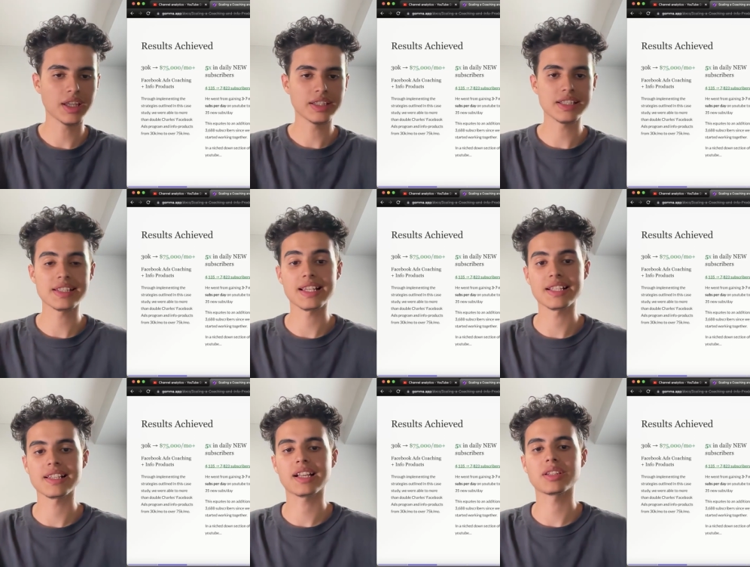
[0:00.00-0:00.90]
This is
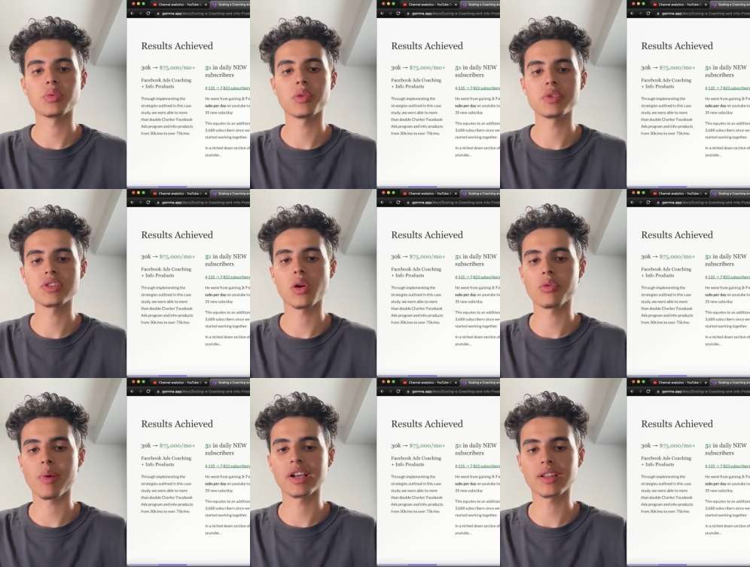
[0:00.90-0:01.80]
exactly what we saw with
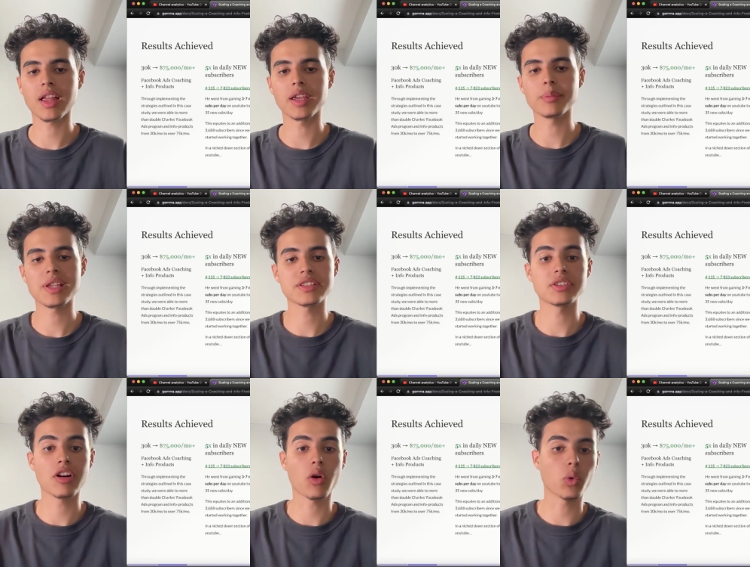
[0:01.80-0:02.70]
my client.
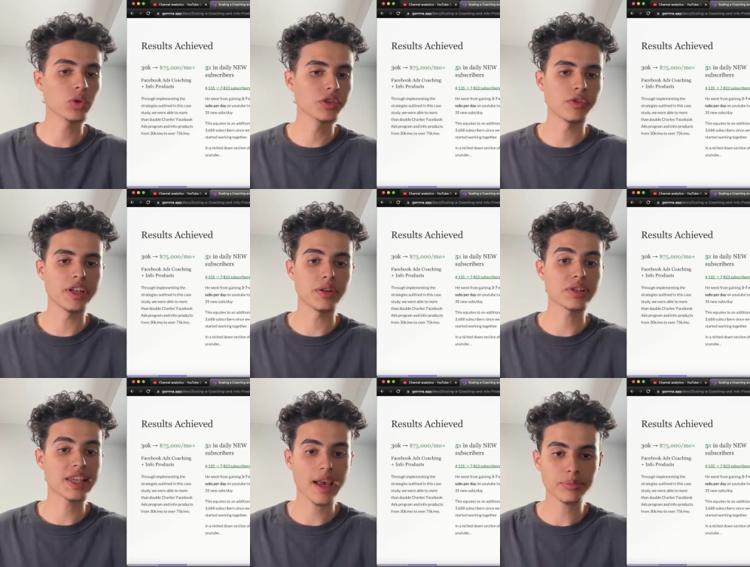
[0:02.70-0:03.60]
Basically, our older
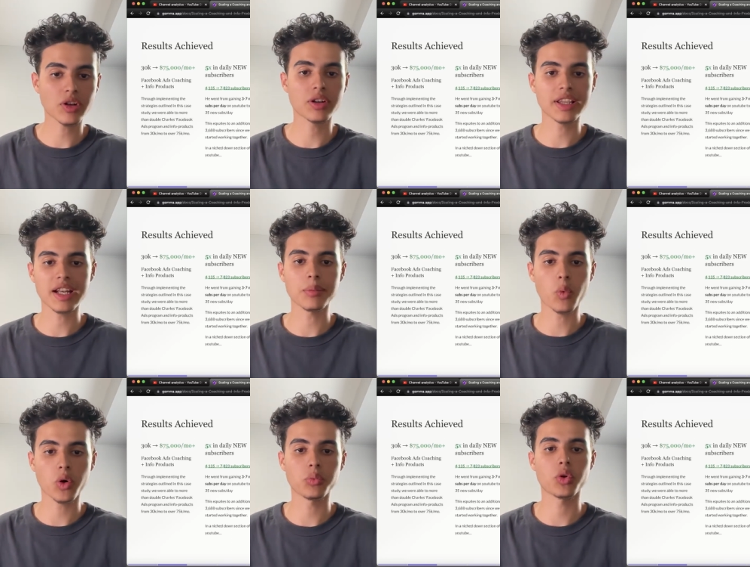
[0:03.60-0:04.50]
videos kept on getting
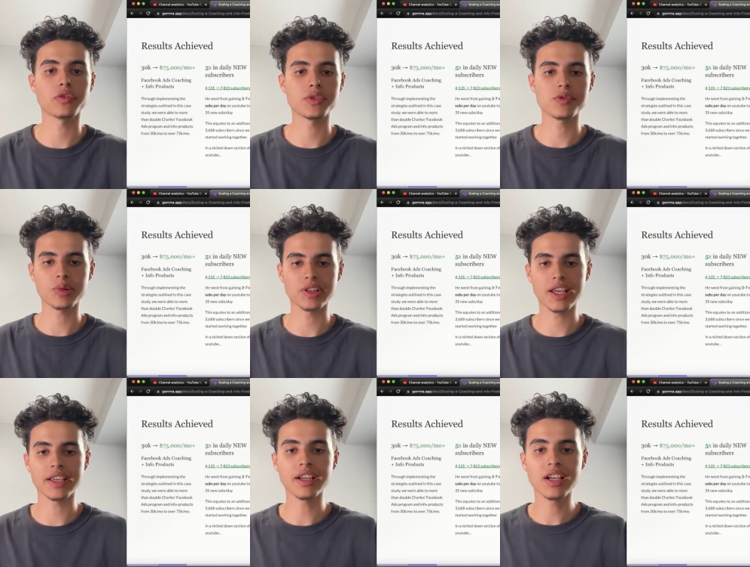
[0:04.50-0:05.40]
more and more views per
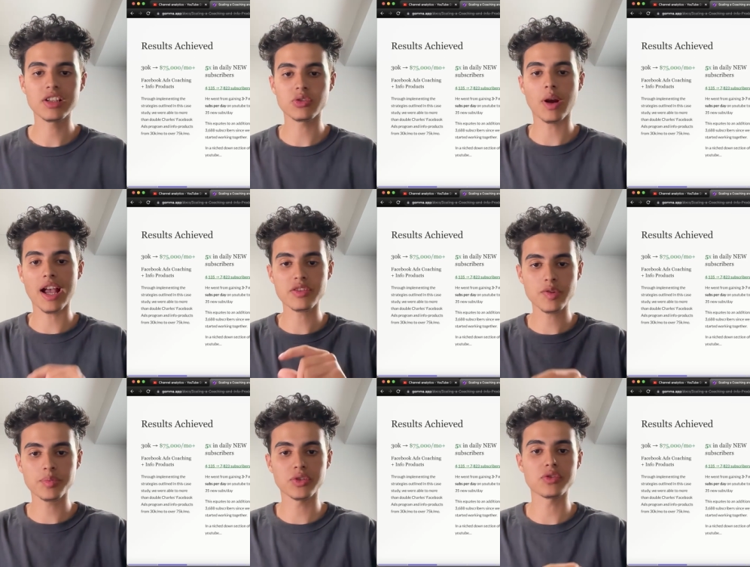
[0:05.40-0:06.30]
day. So as we
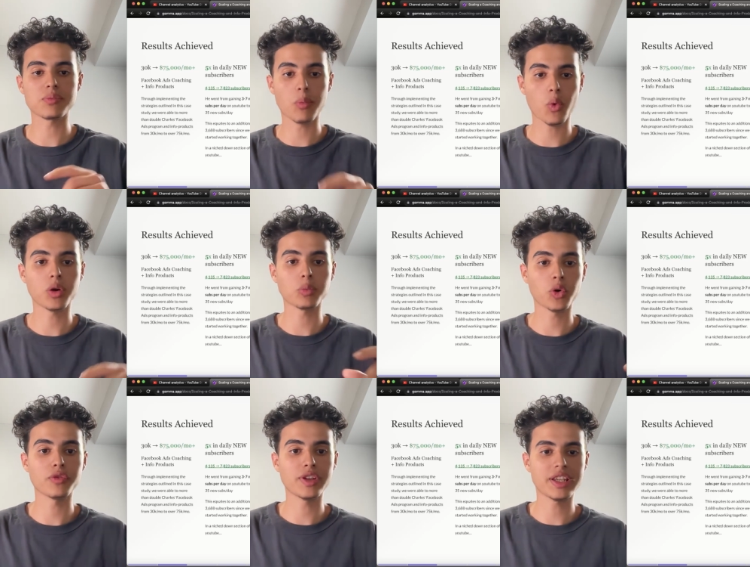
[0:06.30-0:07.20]
produced more and
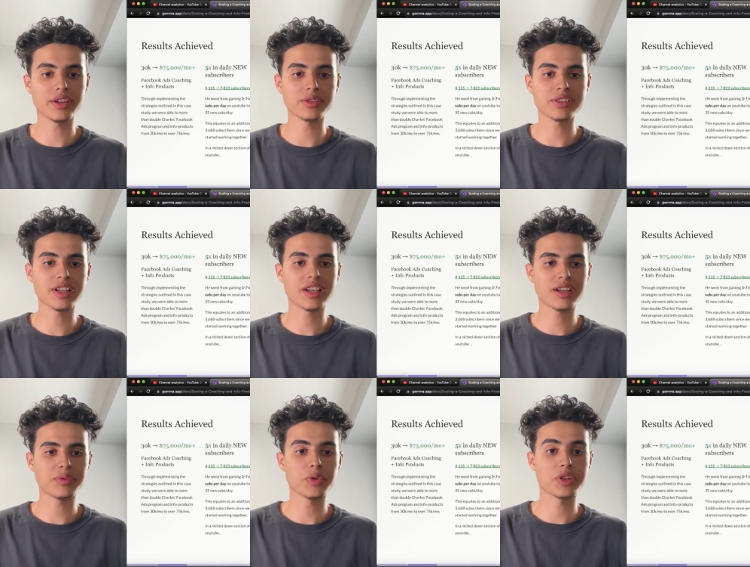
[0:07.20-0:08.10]
more videos,
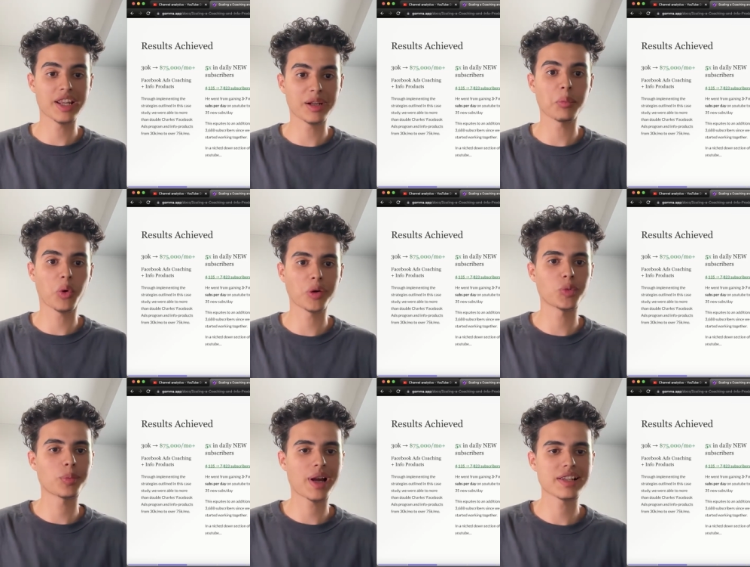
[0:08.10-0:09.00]
we were getting more and
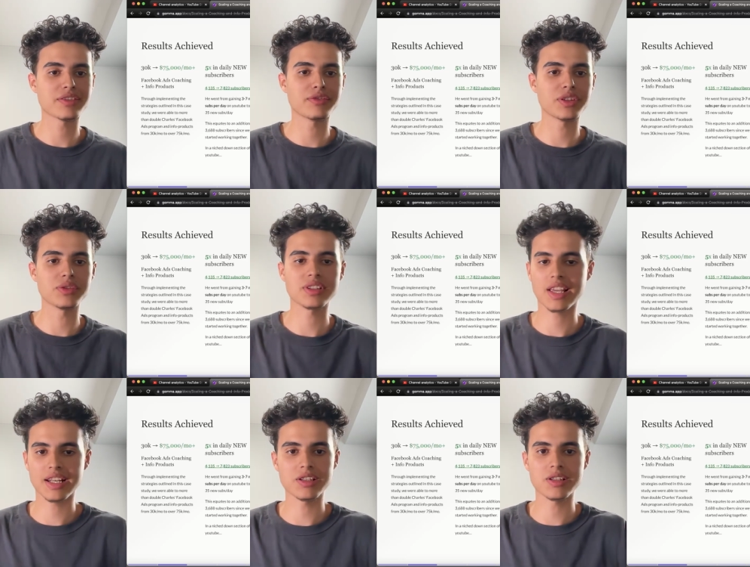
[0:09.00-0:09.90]
more passive views,
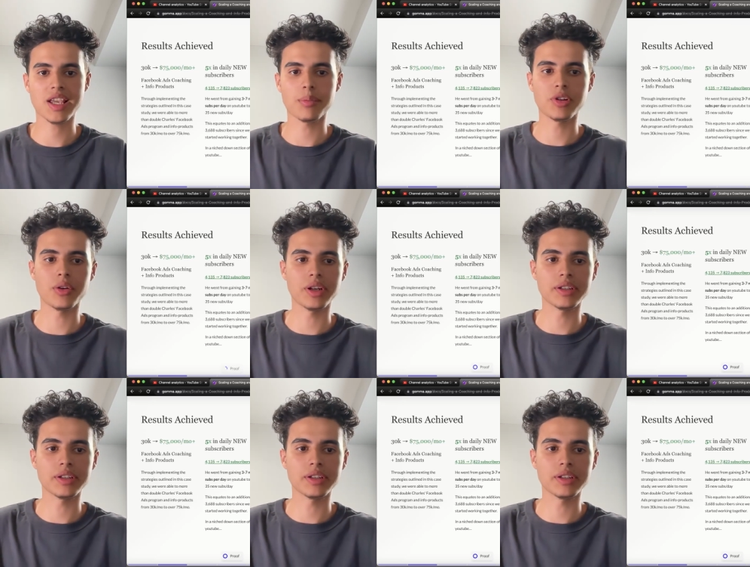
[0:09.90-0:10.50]
and it just kept going.